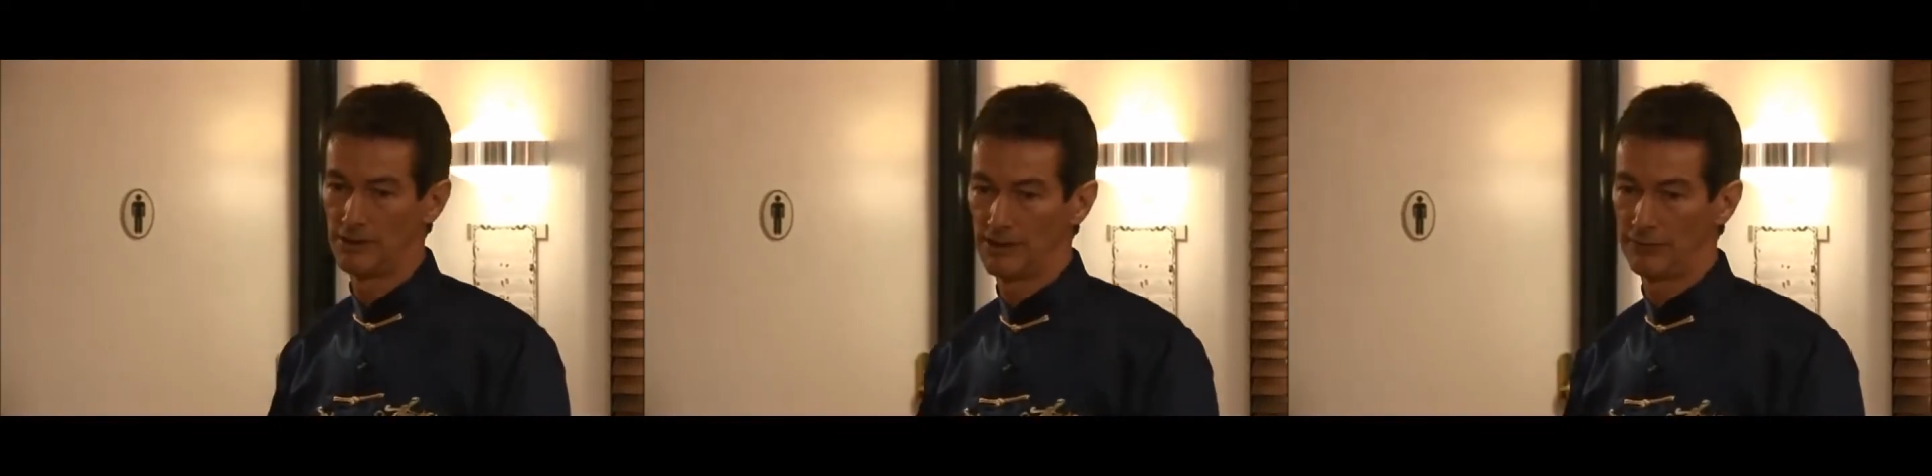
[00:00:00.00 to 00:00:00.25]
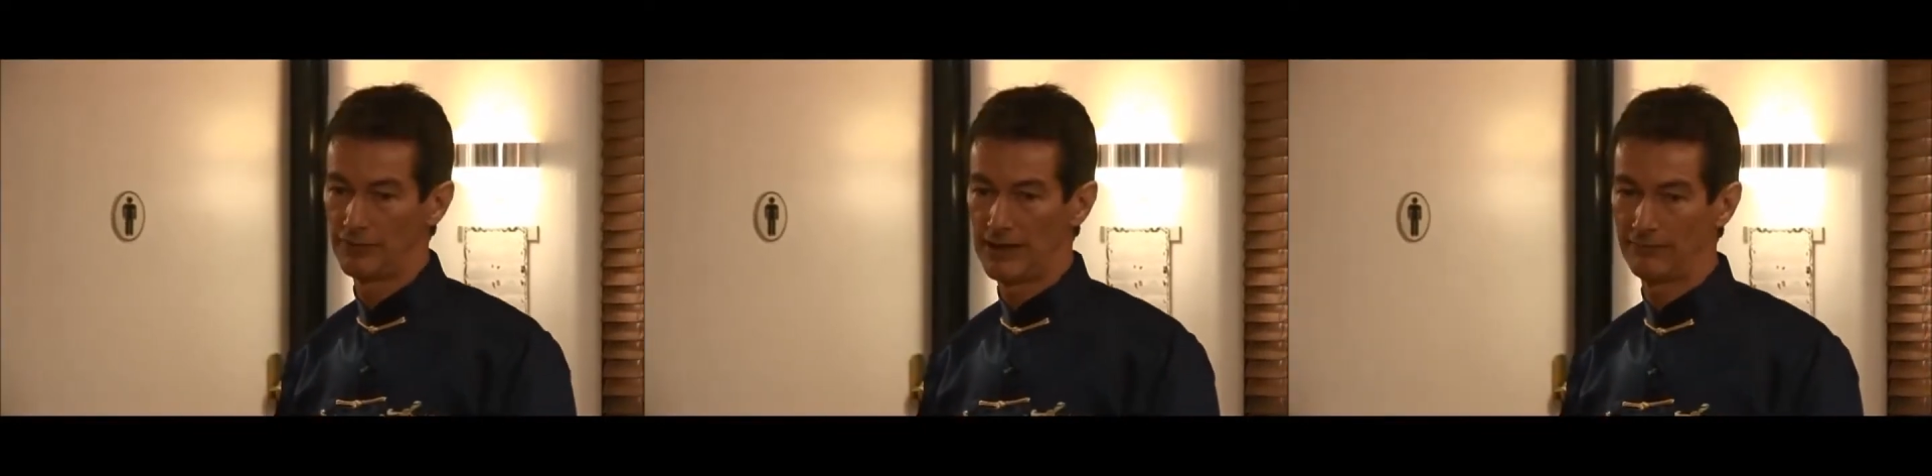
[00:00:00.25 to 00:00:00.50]

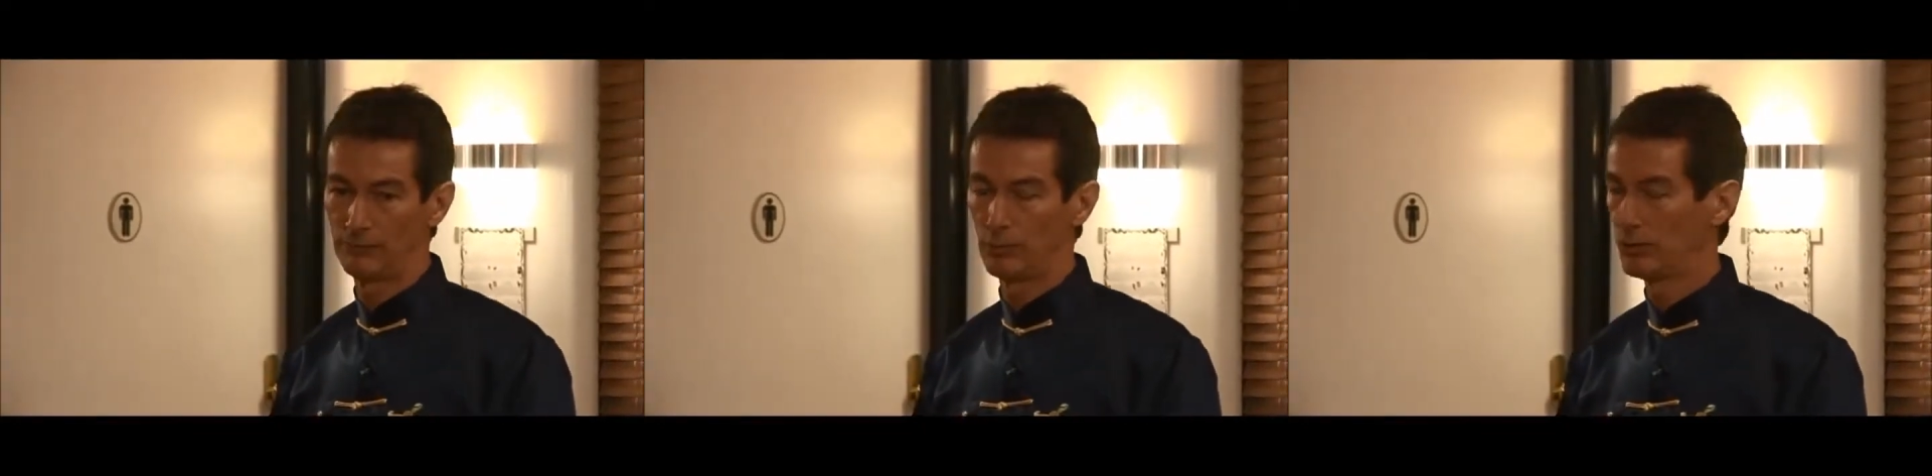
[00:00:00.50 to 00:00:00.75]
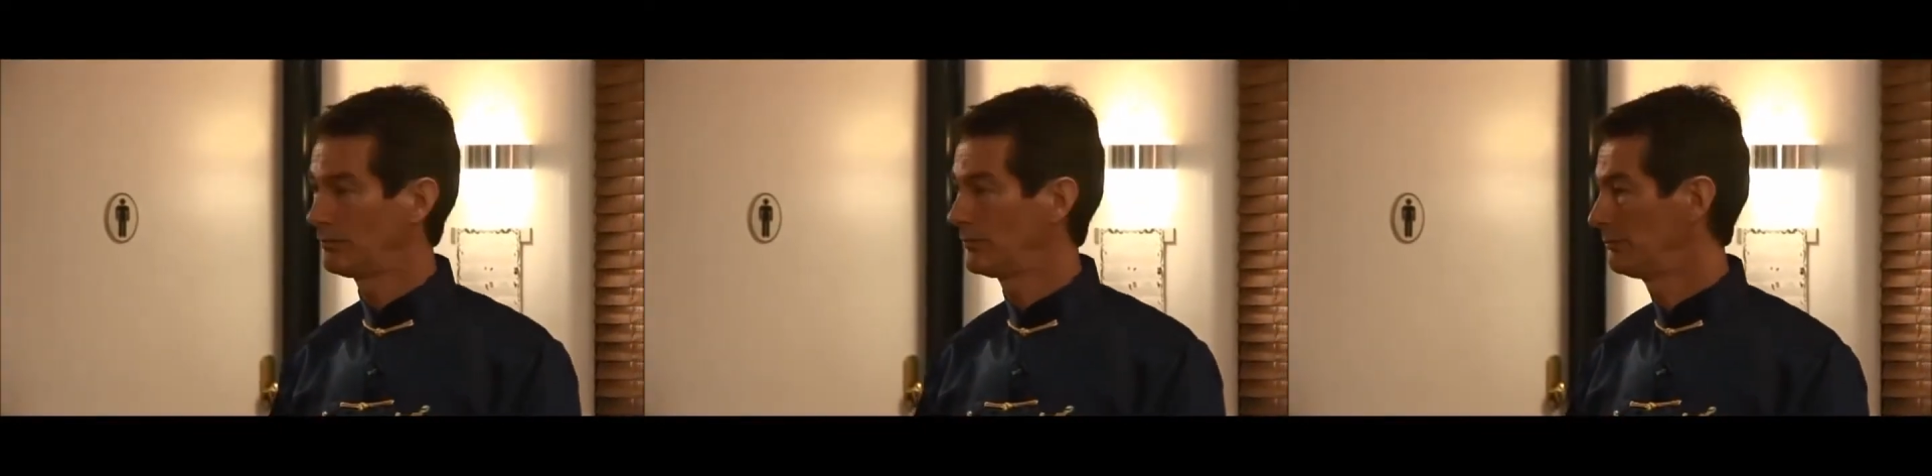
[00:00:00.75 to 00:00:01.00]
and if you haven't
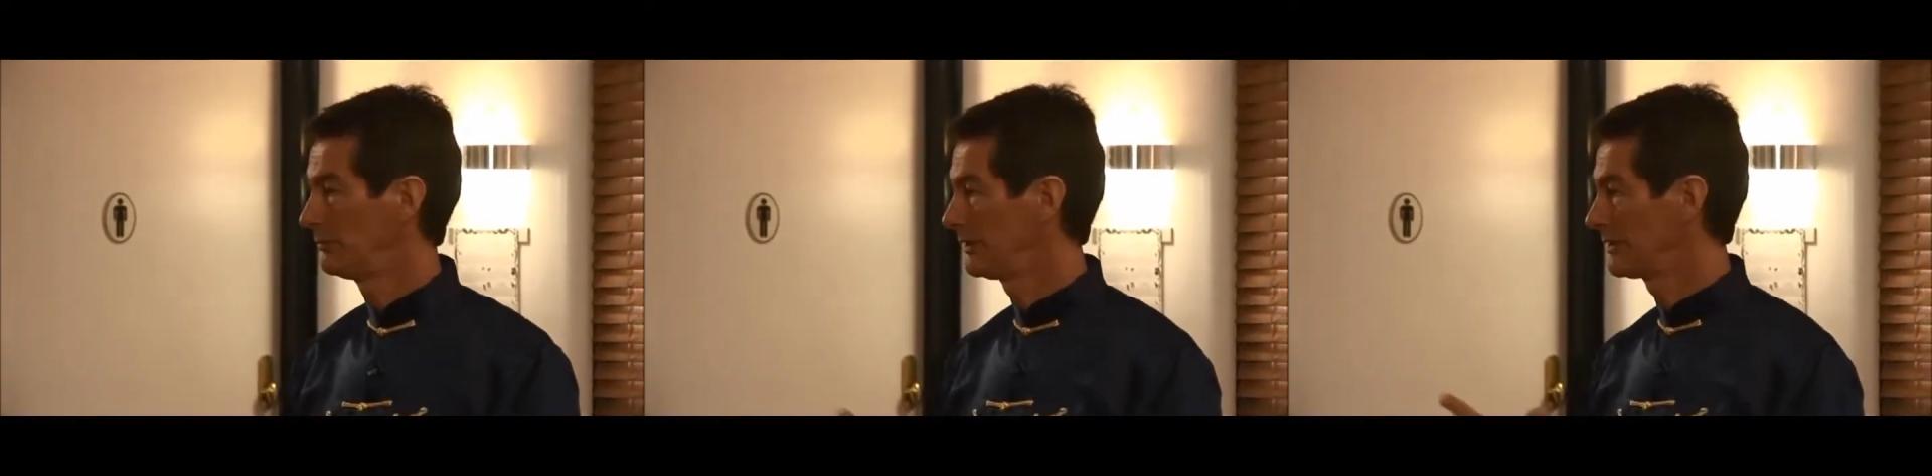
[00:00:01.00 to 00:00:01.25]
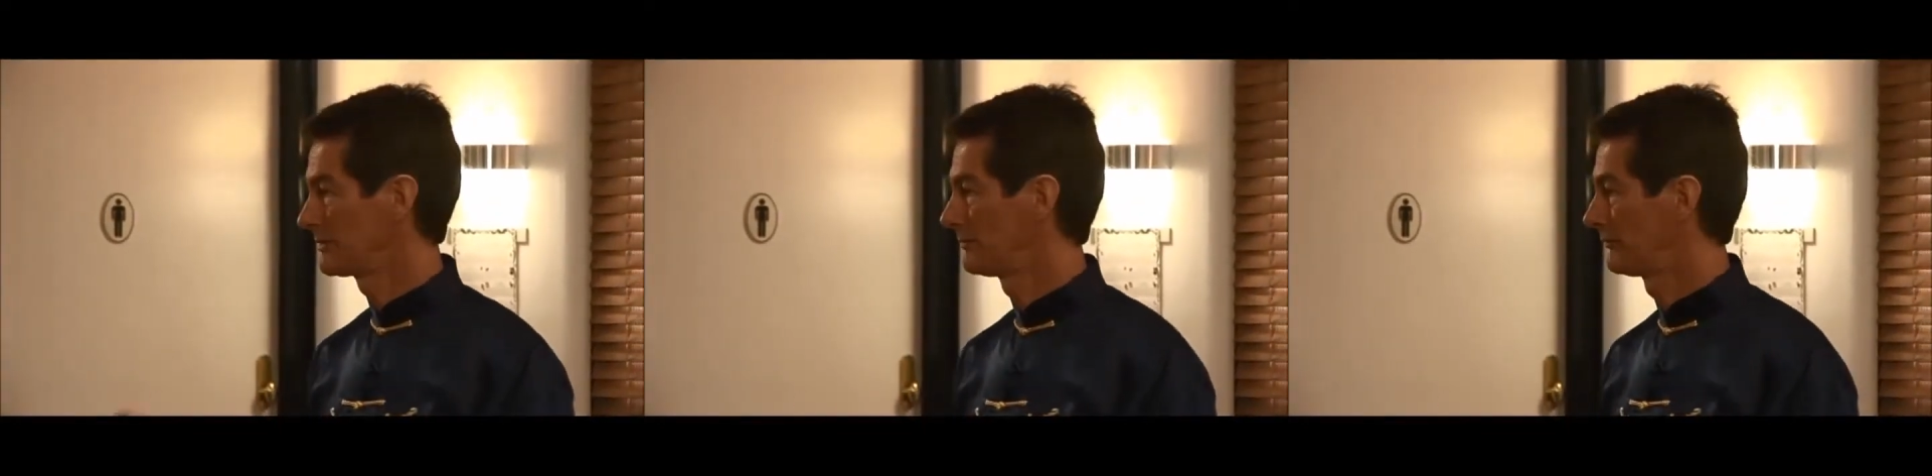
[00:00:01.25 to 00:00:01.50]
worked with
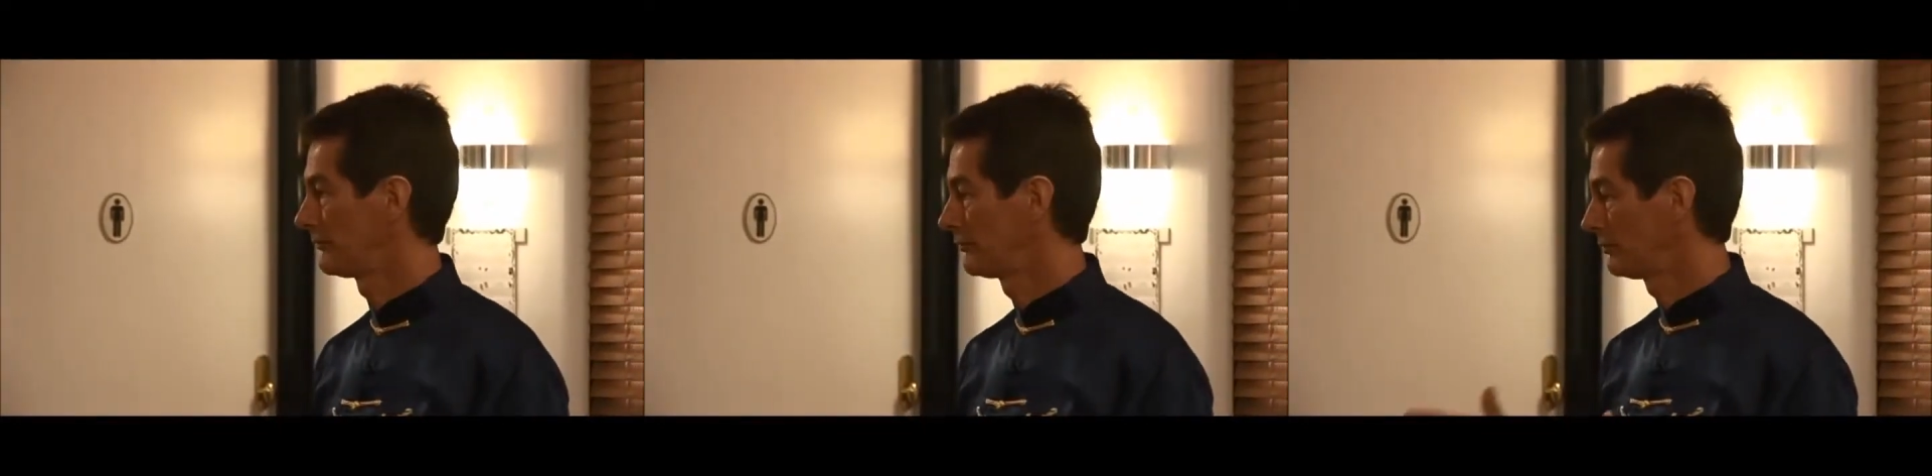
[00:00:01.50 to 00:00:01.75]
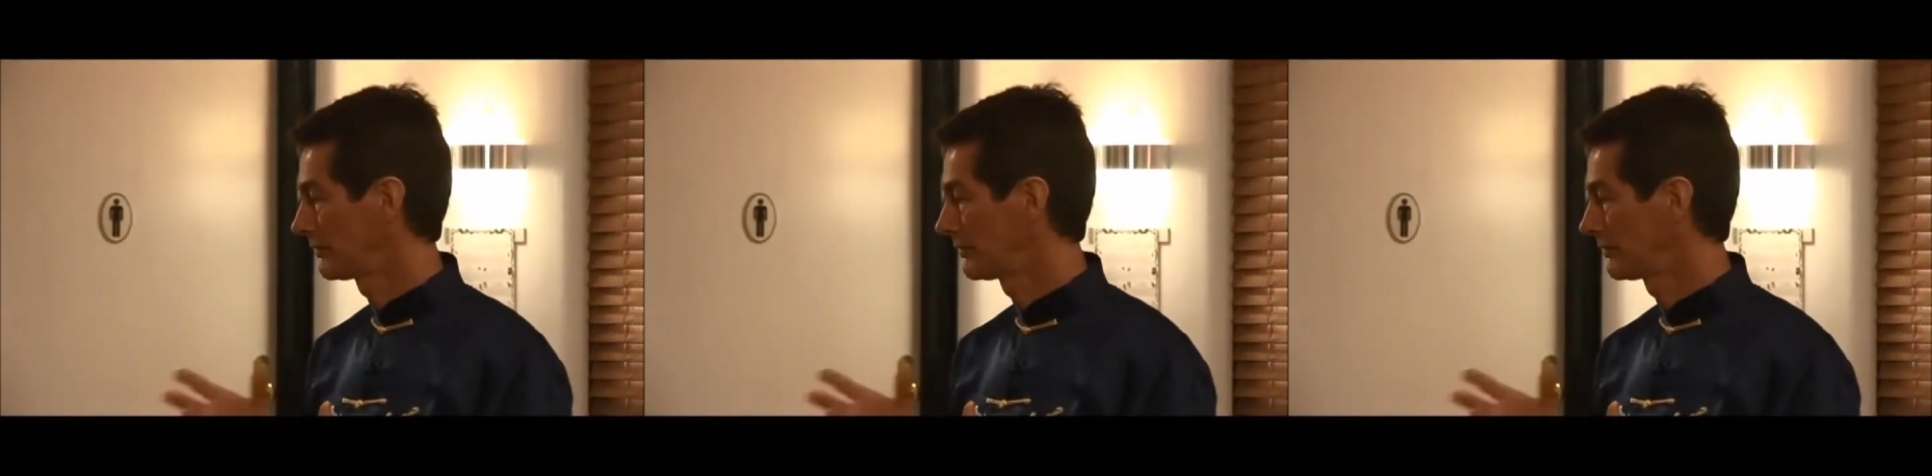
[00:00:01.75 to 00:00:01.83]
meridians before,